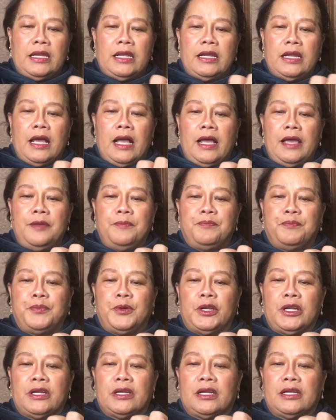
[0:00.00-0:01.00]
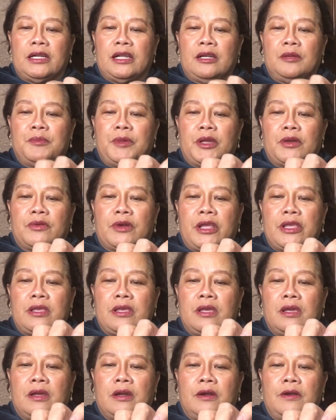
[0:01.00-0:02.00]
then I put it a little bit right
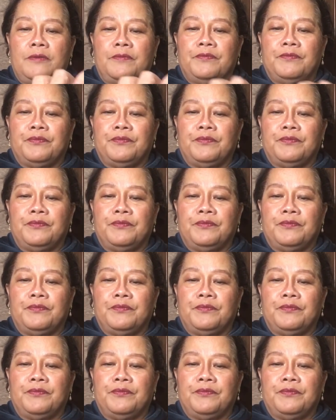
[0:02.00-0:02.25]
here.